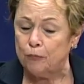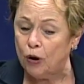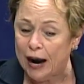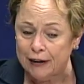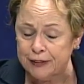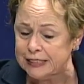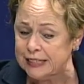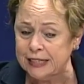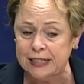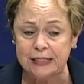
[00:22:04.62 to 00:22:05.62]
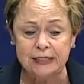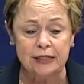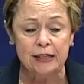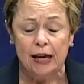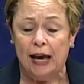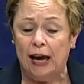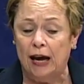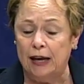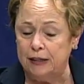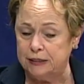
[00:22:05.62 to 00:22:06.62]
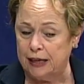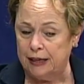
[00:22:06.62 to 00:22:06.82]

how and uh,